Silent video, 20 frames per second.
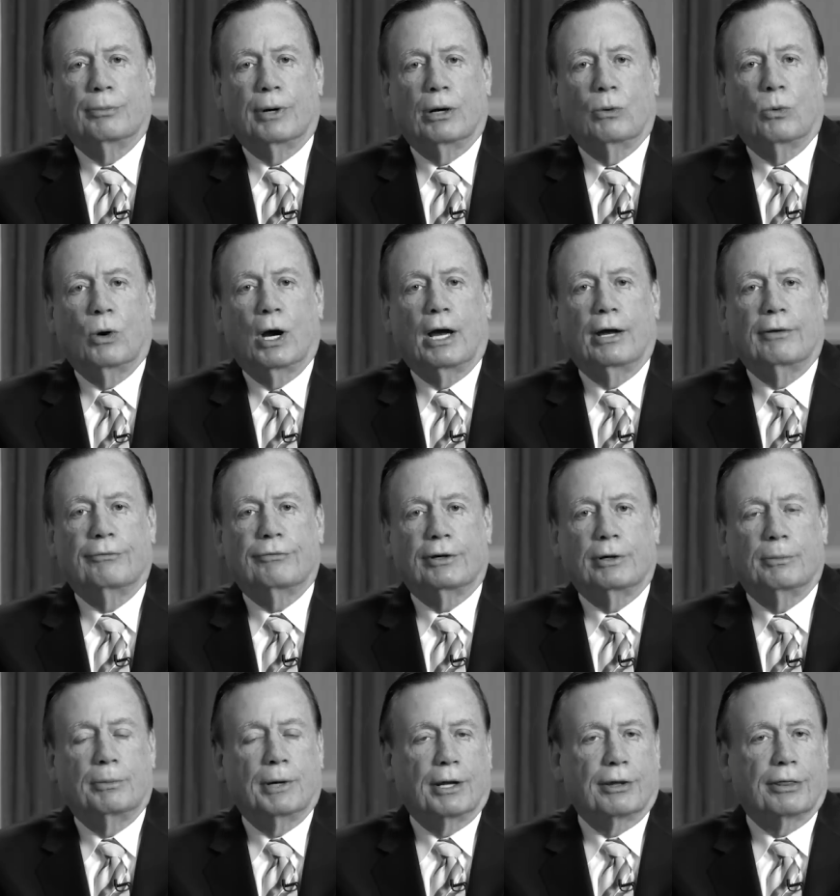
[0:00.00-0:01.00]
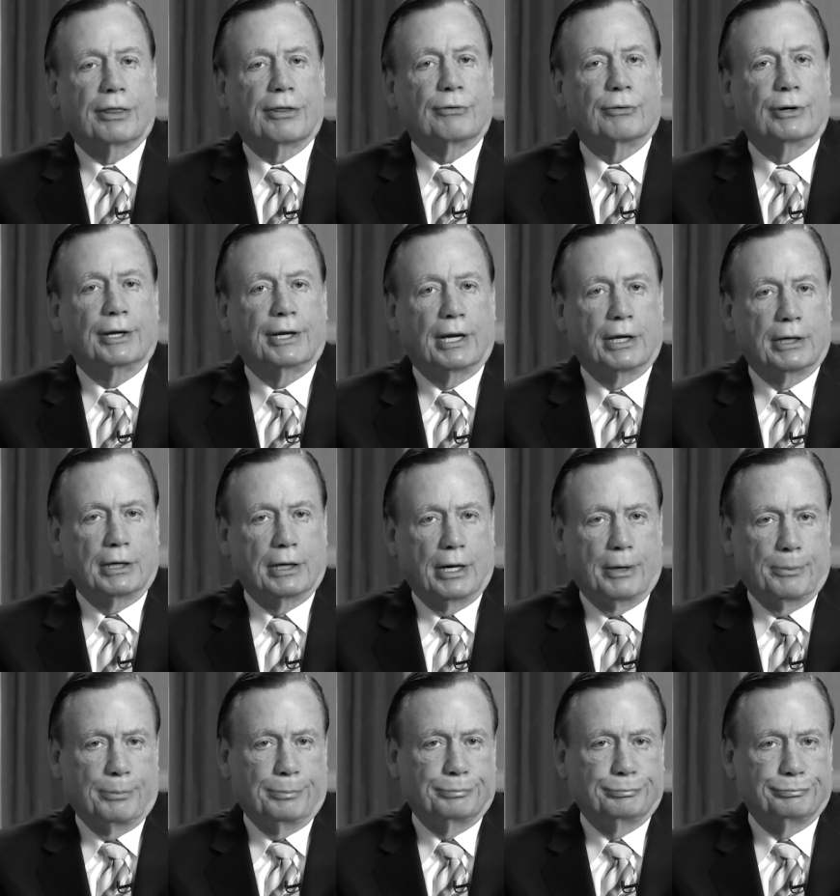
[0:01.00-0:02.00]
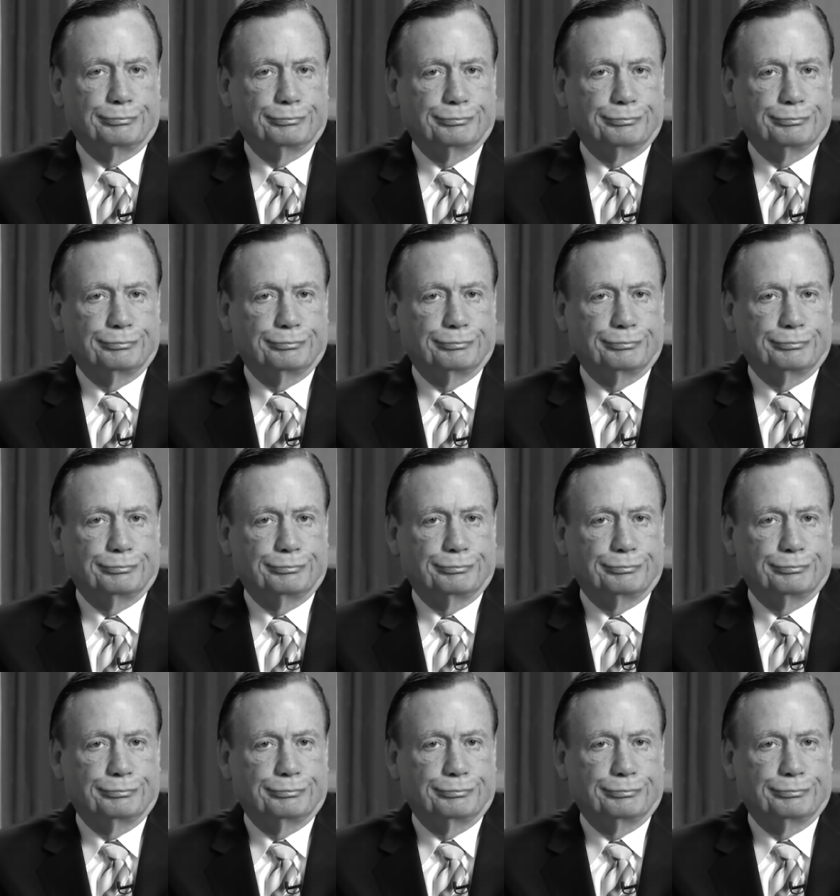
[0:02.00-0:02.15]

my wife at about 3 a.m.